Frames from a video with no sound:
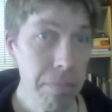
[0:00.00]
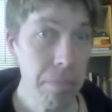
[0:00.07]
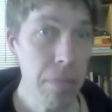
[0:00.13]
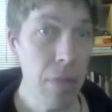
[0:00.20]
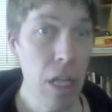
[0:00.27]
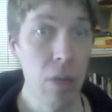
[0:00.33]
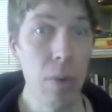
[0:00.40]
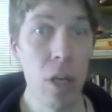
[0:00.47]

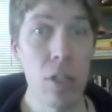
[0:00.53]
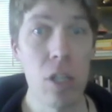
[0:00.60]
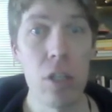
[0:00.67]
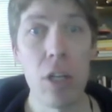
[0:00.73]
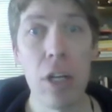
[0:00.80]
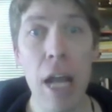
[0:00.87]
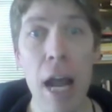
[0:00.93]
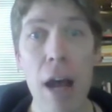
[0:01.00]
we also learn
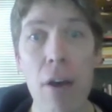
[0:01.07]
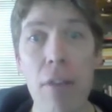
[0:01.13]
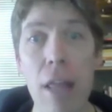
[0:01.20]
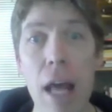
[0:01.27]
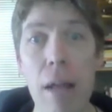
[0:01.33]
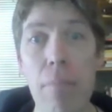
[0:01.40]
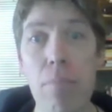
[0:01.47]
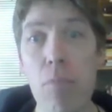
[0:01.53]
how
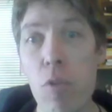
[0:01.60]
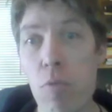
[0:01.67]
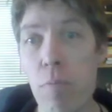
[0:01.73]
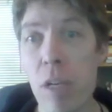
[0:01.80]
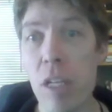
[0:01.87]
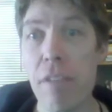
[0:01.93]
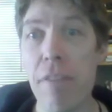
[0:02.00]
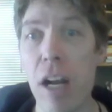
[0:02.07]
that movement
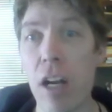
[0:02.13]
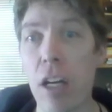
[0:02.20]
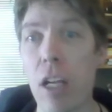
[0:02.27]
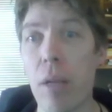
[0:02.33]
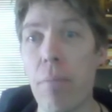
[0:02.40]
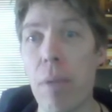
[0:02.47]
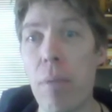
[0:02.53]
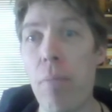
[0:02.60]
of air can
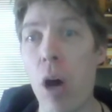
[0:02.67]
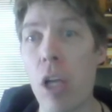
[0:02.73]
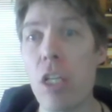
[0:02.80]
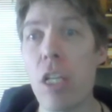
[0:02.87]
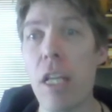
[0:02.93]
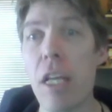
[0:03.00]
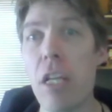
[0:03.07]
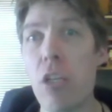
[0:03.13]
be
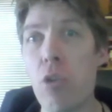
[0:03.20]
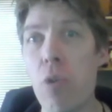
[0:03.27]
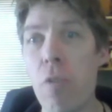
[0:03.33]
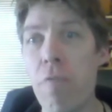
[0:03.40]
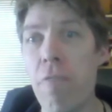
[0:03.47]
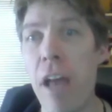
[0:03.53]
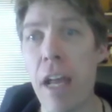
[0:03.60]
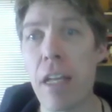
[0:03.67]
modulated to
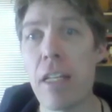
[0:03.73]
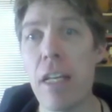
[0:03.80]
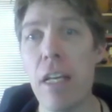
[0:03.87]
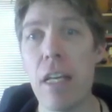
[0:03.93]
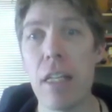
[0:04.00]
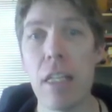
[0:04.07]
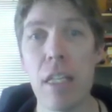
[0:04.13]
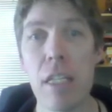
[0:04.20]
affect
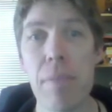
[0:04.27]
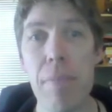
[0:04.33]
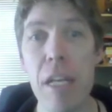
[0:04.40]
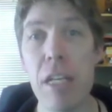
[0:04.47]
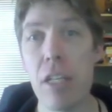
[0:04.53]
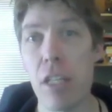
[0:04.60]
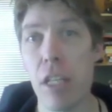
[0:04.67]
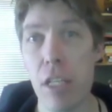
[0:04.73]
the
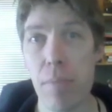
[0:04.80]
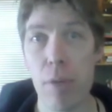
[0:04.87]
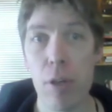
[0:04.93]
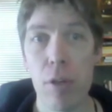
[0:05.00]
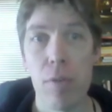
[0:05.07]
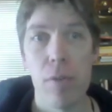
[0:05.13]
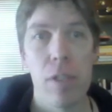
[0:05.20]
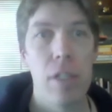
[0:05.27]
speech that's
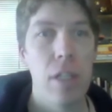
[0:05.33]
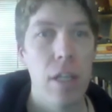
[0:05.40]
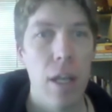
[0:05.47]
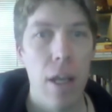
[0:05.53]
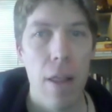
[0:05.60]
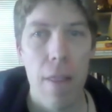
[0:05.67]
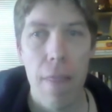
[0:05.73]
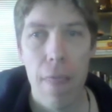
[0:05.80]
produced.
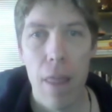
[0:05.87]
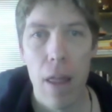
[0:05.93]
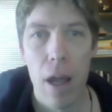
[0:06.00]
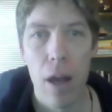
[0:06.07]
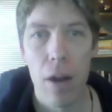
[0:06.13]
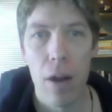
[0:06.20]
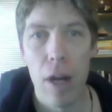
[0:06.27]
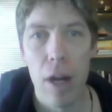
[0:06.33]

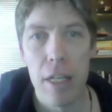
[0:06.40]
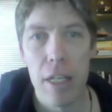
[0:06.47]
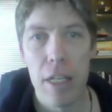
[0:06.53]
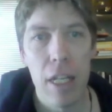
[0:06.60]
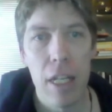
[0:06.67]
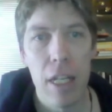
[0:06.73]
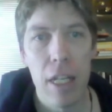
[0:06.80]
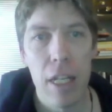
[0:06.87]
Right? In
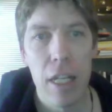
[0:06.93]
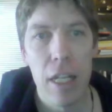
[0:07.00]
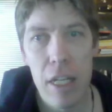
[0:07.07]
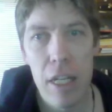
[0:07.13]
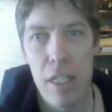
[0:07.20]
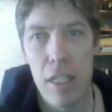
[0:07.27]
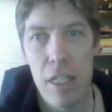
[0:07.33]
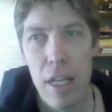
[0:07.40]

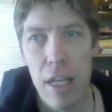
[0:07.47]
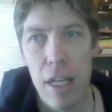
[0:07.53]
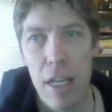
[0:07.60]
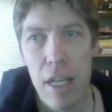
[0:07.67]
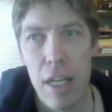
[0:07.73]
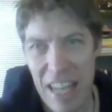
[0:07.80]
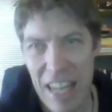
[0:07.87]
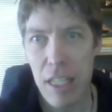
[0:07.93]
linguistics,
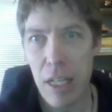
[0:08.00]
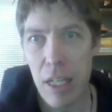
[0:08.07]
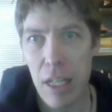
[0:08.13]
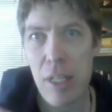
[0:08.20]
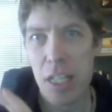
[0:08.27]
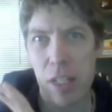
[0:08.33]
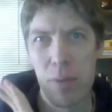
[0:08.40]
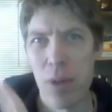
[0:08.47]
as
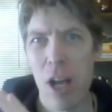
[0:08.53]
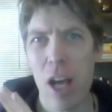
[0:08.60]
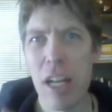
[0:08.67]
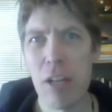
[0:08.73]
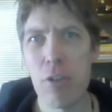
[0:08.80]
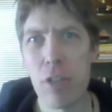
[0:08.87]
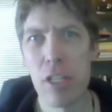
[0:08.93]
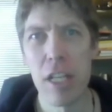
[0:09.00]
linguistics, we're not
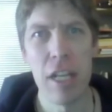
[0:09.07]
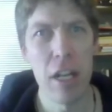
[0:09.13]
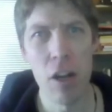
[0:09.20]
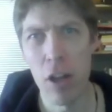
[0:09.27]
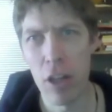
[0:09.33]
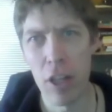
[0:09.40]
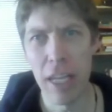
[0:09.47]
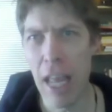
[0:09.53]
interested in all
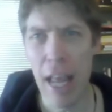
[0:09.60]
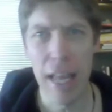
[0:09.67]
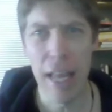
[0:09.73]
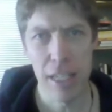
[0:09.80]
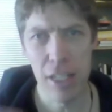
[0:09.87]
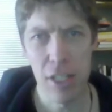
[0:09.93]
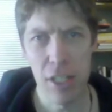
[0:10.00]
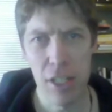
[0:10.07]
the gas
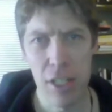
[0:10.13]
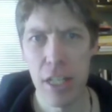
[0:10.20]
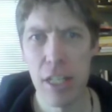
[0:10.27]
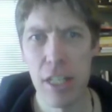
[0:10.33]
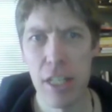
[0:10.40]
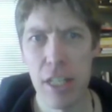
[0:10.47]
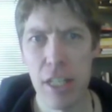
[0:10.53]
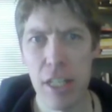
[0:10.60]
exchange
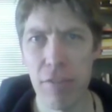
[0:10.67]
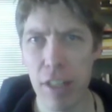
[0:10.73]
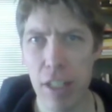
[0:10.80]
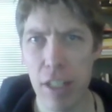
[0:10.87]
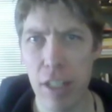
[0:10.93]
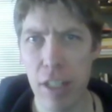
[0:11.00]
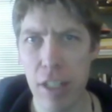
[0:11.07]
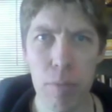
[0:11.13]
stuff and
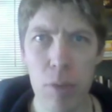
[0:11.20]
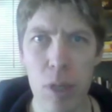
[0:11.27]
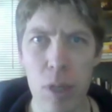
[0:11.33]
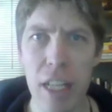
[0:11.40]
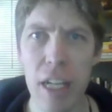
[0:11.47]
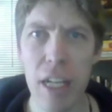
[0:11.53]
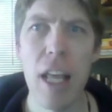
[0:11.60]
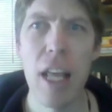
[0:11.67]
breathing.
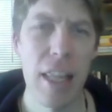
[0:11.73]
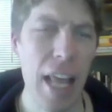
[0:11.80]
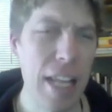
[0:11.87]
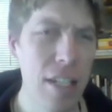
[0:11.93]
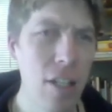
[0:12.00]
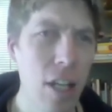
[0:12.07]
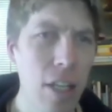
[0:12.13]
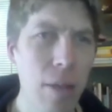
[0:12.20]
That's
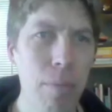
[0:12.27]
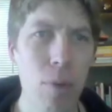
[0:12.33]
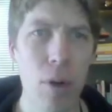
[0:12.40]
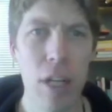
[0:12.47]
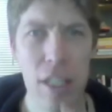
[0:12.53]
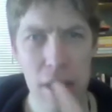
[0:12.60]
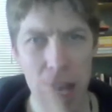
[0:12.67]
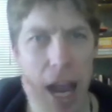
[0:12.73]
not the important.
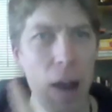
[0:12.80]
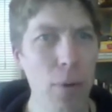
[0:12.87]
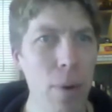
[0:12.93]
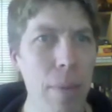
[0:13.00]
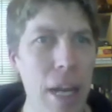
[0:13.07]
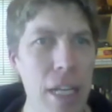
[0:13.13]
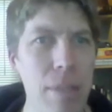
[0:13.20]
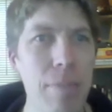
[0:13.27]
It's how we
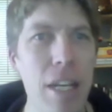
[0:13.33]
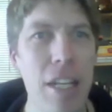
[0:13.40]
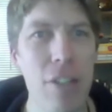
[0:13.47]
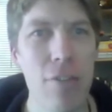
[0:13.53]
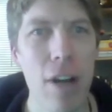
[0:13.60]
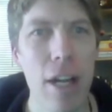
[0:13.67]
make speech, right?